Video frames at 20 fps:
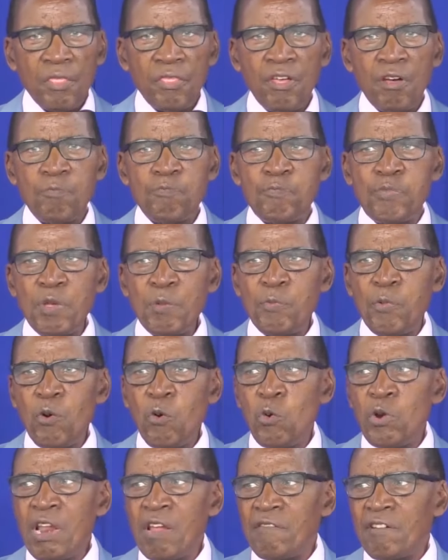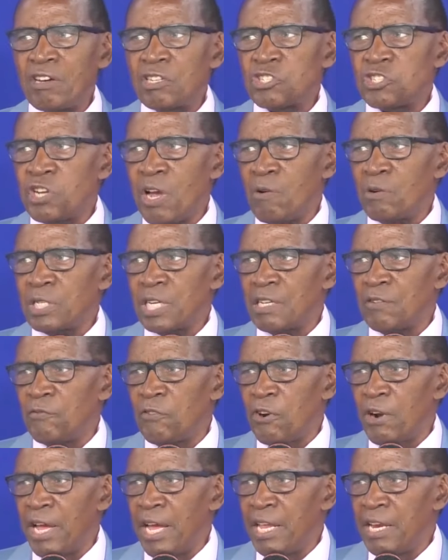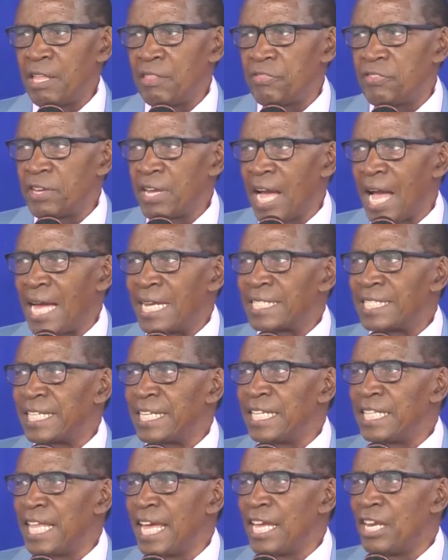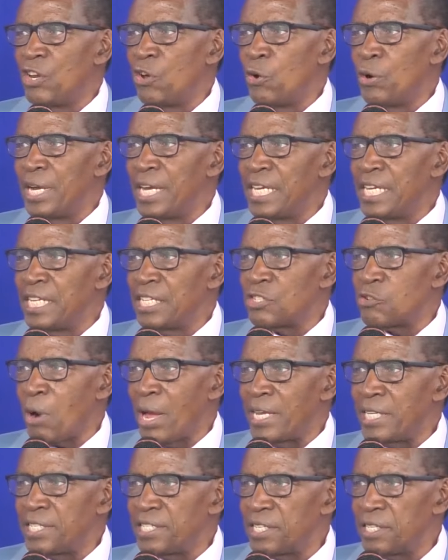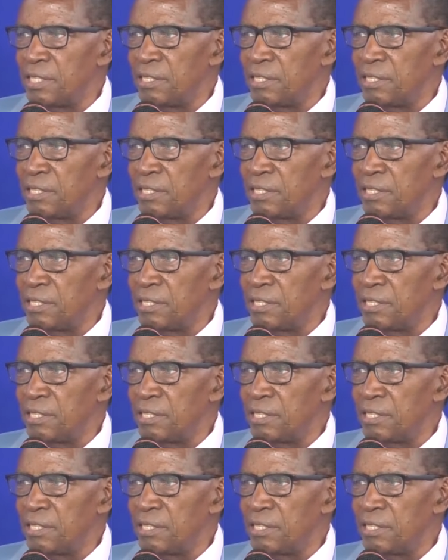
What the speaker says: The people who never shouted for anything until they know it is right.